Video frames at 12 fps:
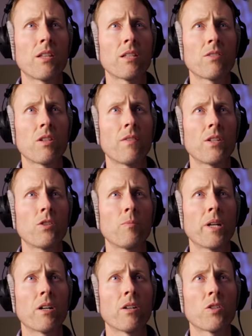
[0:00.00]
I think the seventy-two
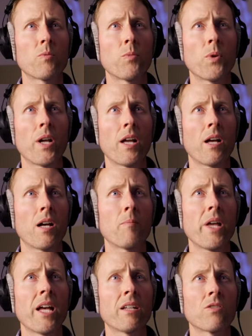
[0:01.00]
megahertz brand, uh,
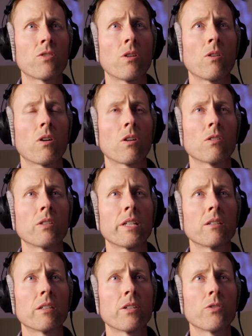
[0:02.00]
band is no longer
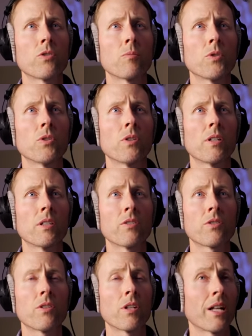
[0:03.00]
legally usable, at
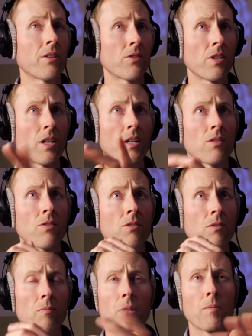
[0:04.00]
least in the United
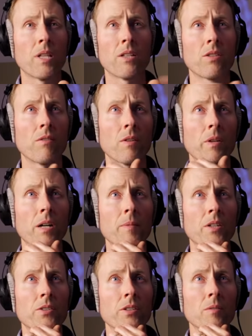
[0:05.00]
States, or maybe that's everywhere. I'm
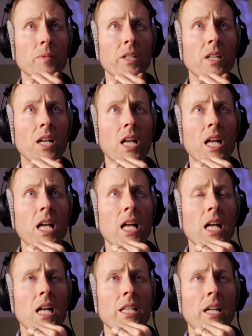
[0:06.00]
not sure, but
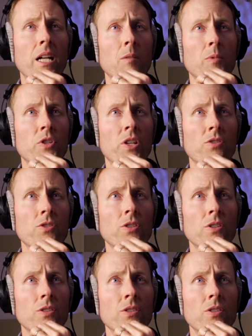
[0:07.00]
not one hundred percent
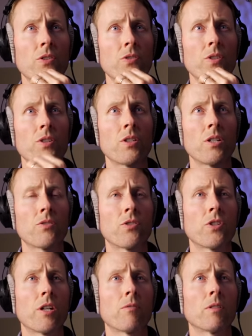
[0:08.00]
certain. two sixteens are
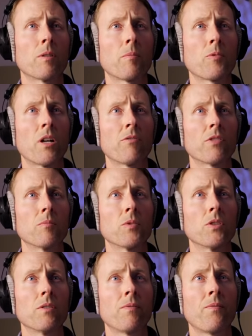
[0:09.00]
generally
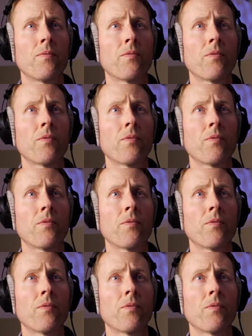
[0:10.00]
preferable.